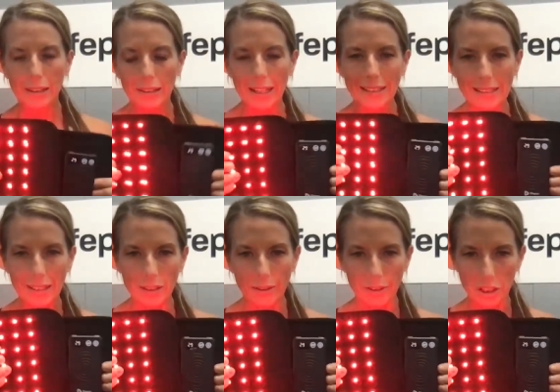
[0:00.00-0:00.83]
light
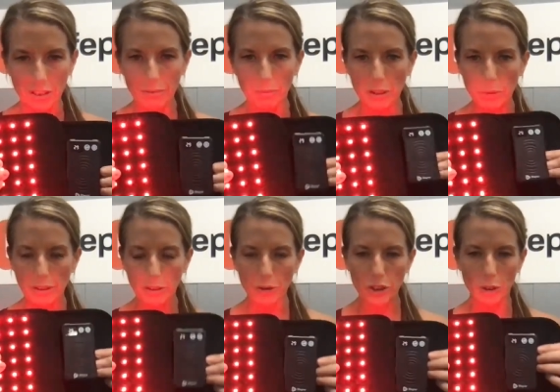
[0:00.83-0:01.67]
technology between
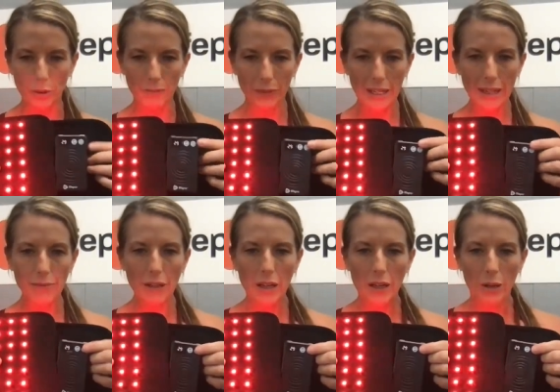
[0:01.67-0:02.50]
those two.
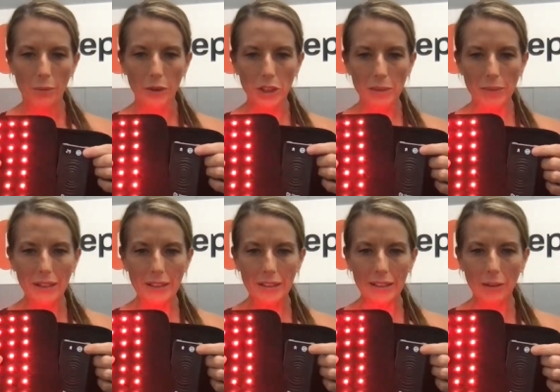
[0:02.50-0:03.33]
Okay, push the
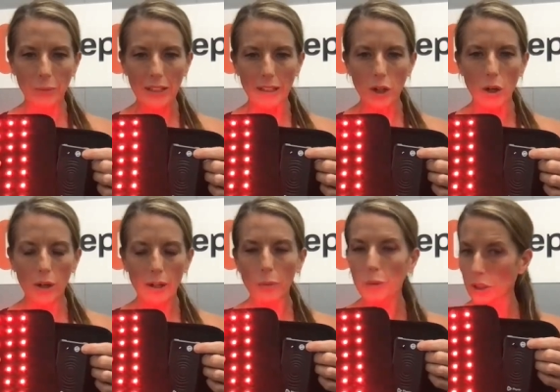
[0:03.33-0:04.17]
button, we get
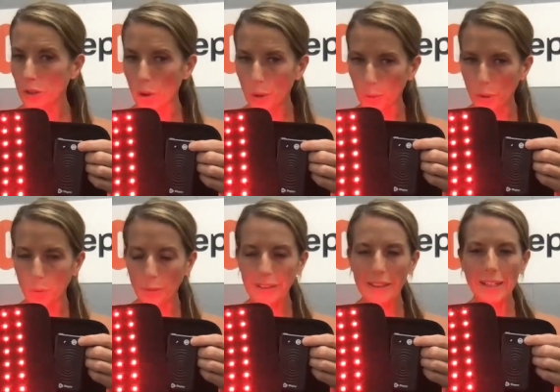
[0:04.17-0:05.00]
R, which is all
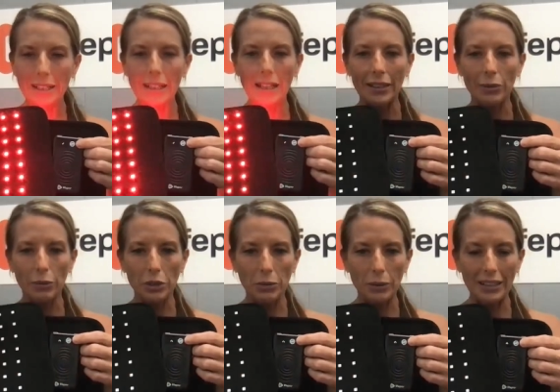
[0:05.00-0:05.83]
red light, and then
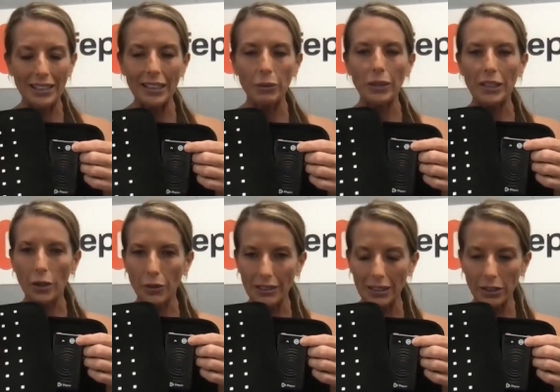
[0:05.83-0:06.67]
push the button again, we get
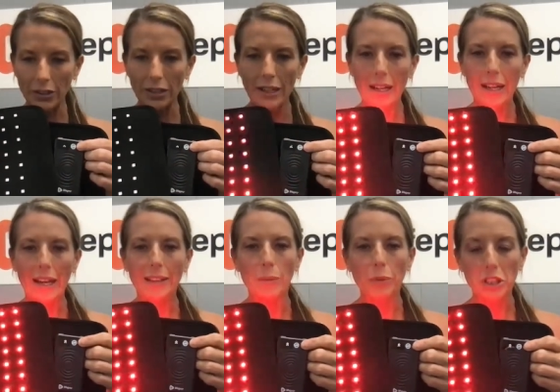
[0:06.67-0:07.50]
all near,
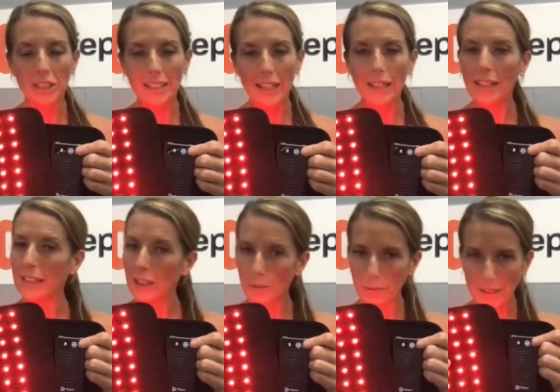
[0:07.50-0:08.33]
and then push it again, and
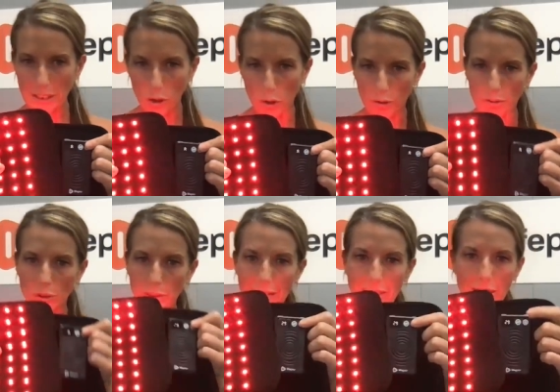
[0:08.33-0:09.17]
it comes back to all. So
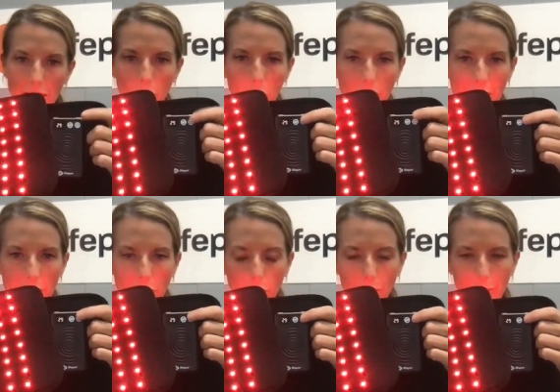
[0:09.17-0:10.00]
that's all you need
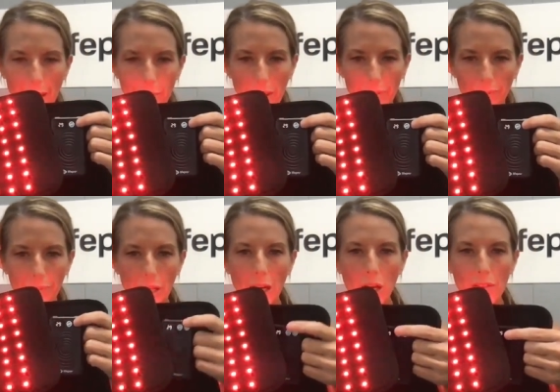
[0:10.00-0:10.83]
to know for that button.
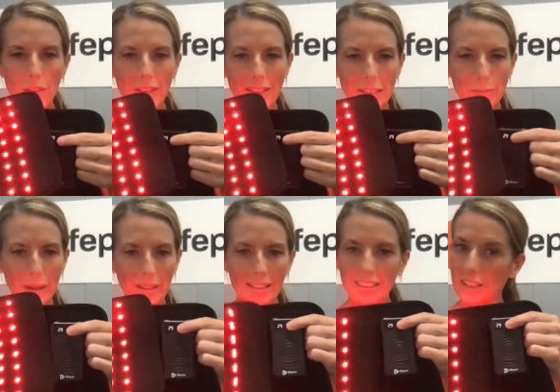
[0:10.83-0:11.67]
This
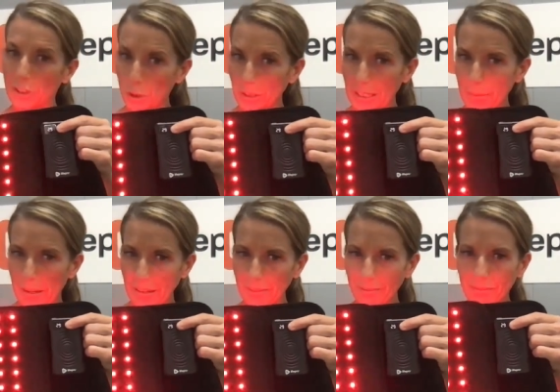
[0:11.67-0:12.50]
button is the tricky
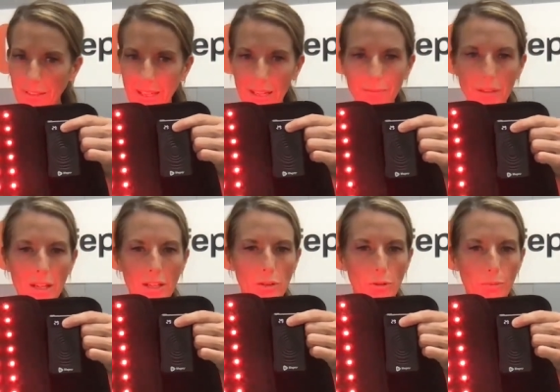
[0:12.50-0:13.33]
button. Okay,
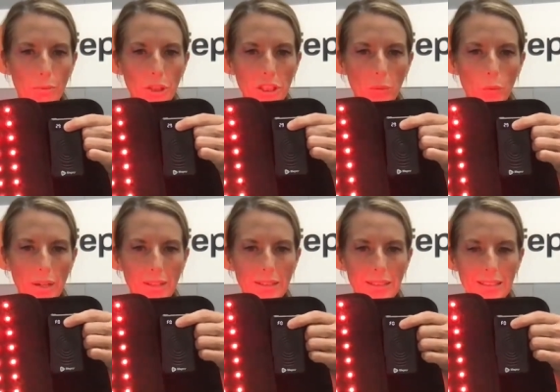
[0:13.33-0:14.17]
so we push it
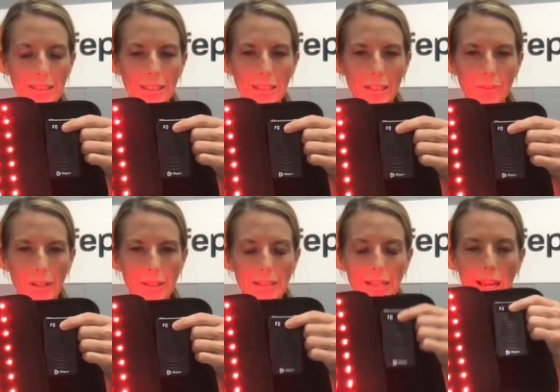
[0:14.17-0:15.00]
once, it's going to give
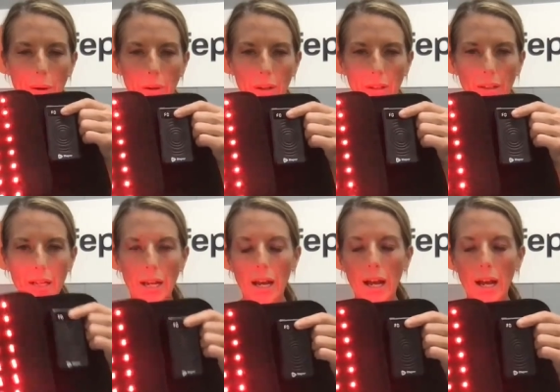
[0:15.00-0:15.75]
us our